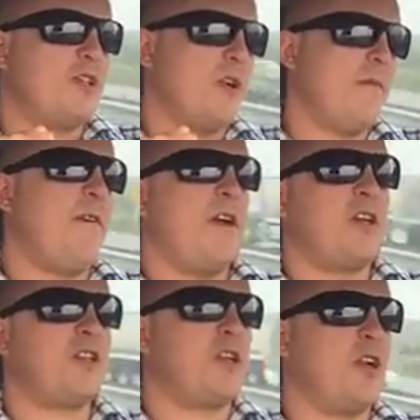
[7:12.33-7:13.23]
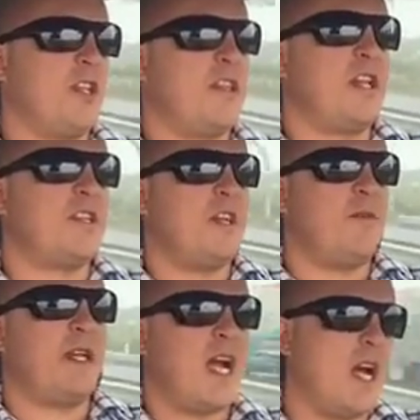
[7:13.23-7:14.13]
stop focusing on the things that
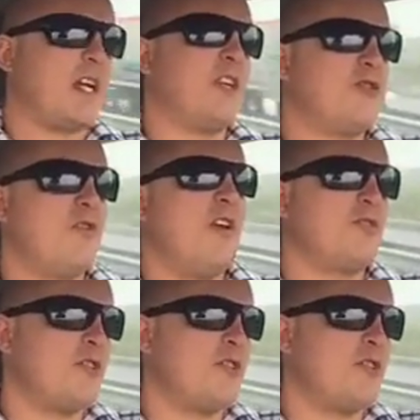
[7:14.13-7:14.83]
we can't control.